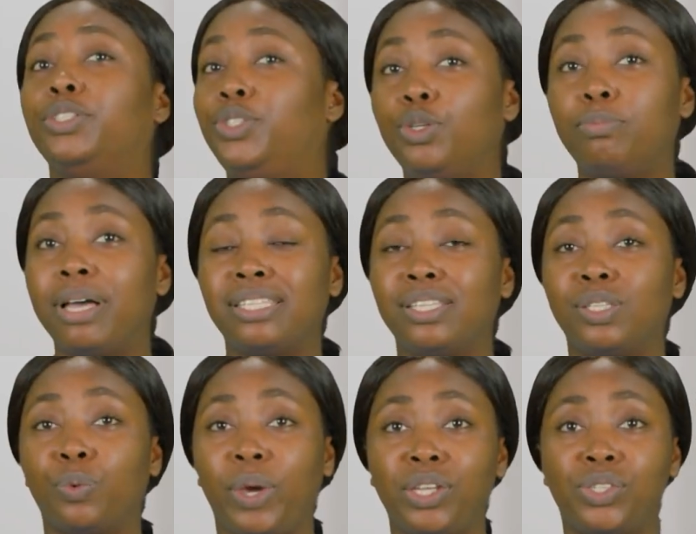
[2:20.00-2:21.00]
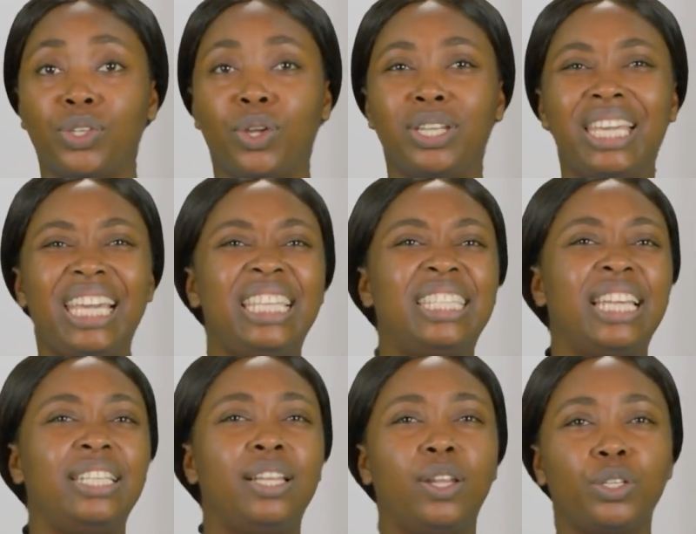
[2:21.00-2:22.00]
Duma's situation is
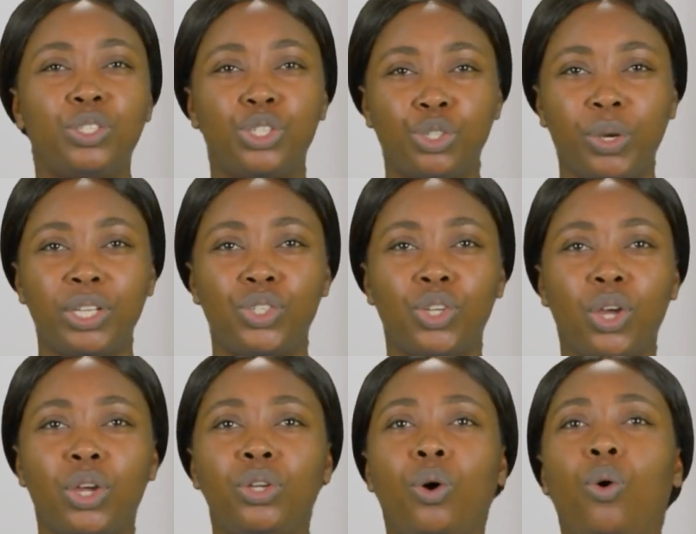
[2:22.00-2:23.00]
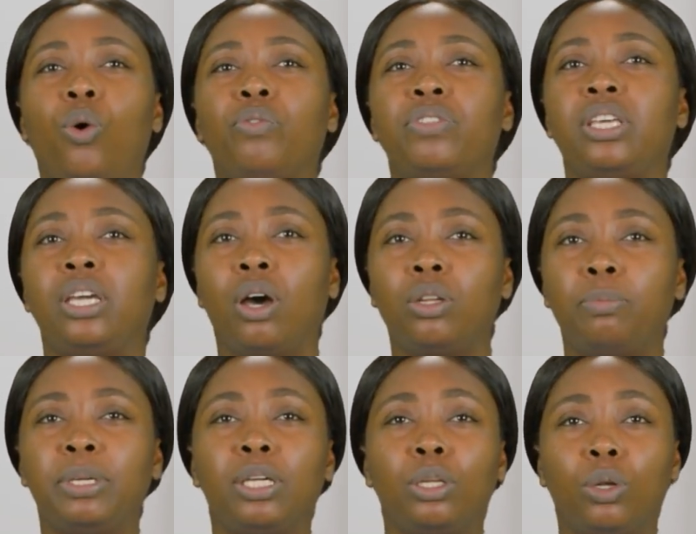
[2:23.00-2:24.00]
an illustration of the
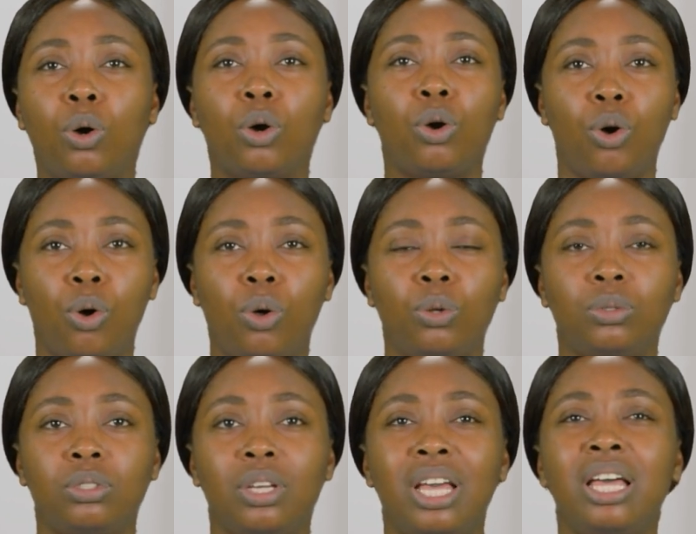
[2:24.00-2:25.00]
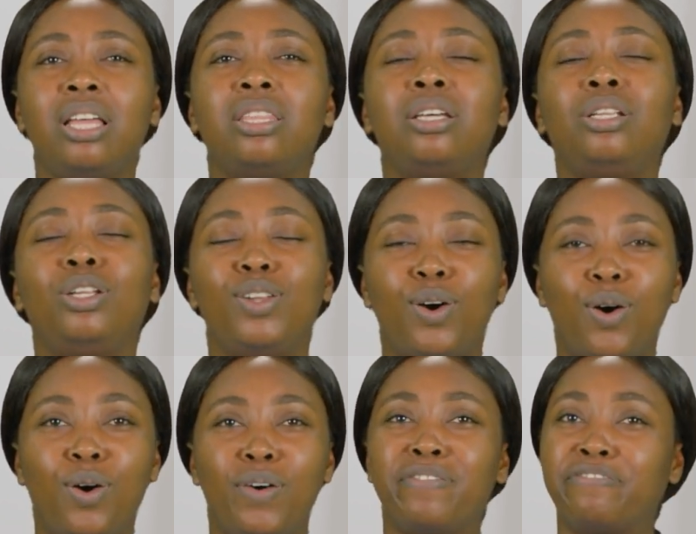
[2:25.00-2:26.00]
economic law called the
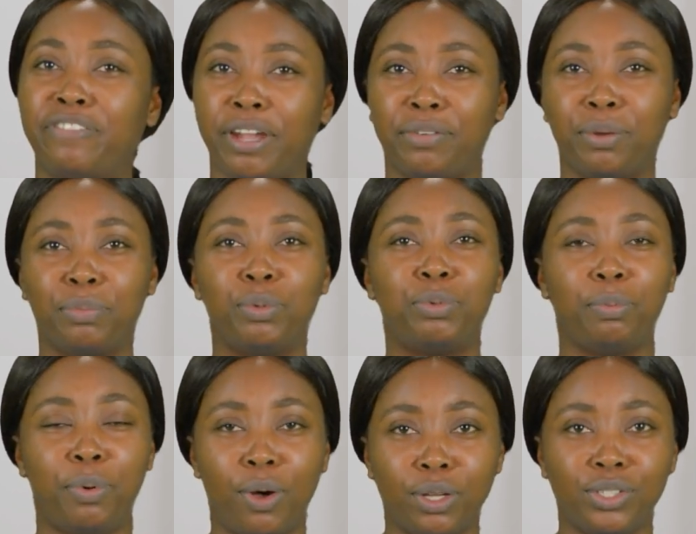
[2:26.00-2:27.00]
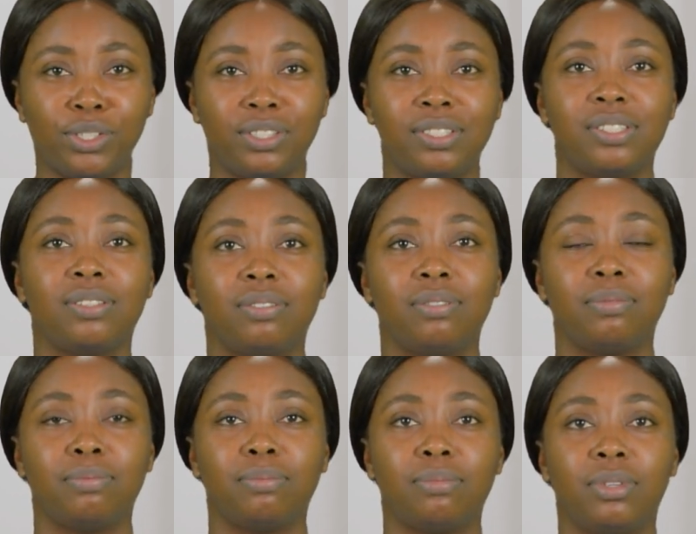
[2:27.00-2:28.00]
law of variable proportions.
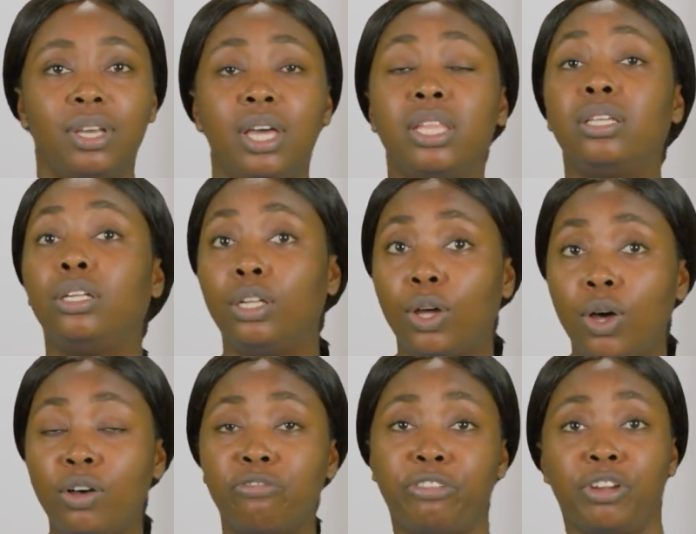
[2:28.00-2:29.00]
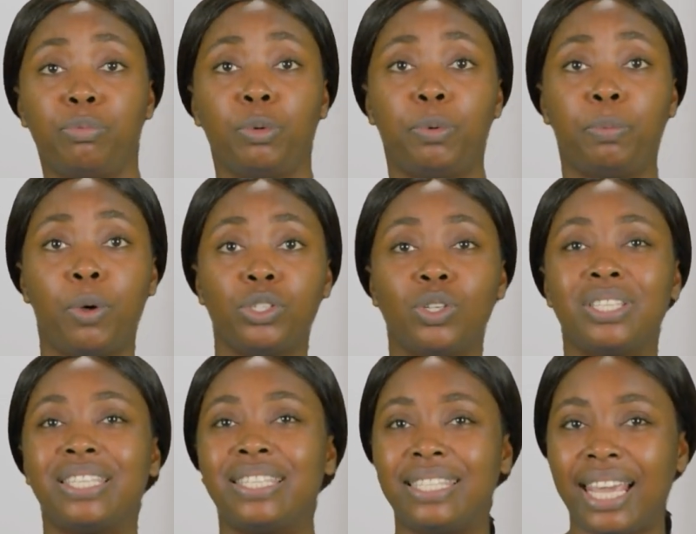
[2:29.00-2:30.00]
The law of variable
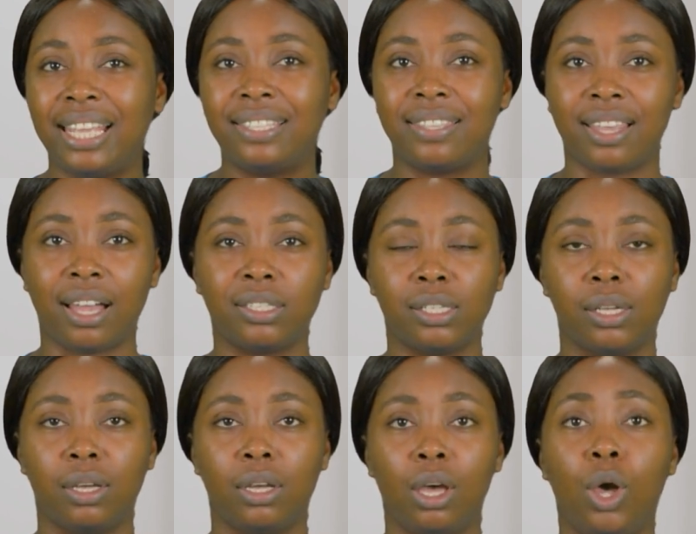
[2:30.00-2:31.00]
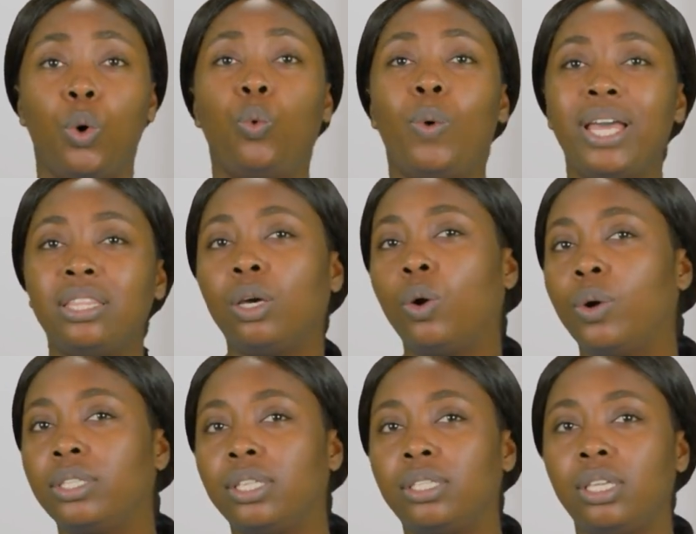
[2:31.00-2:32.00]
proportions states that when the
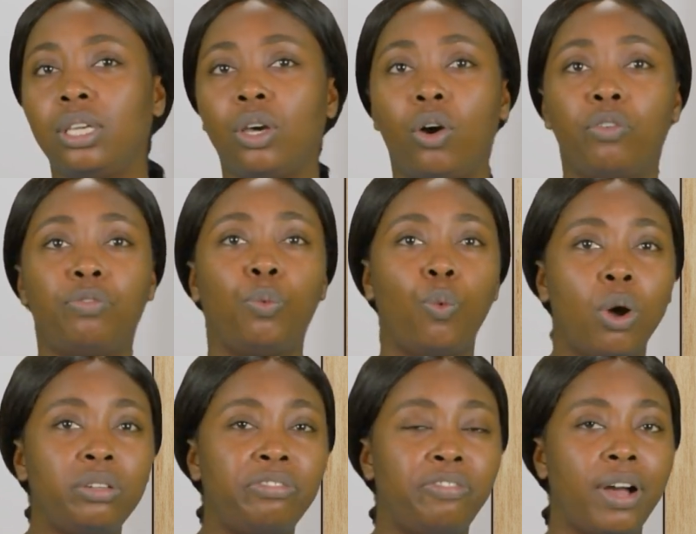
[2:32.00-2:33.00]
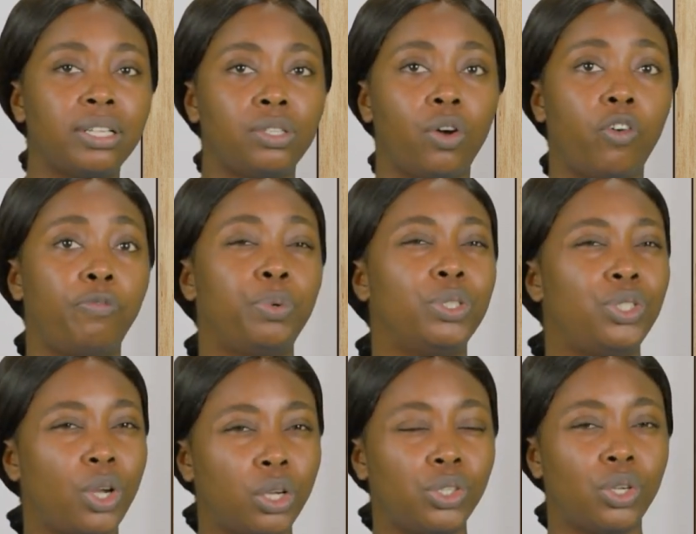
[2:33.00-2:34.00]
quantity of one factor of
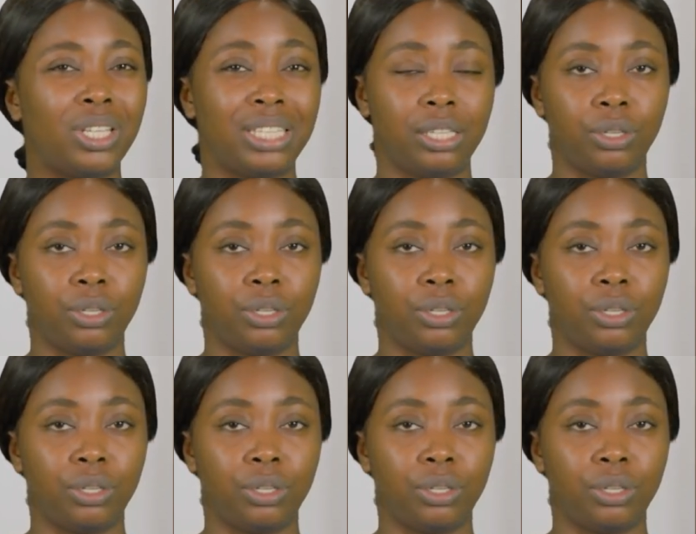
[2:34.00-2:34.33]
production is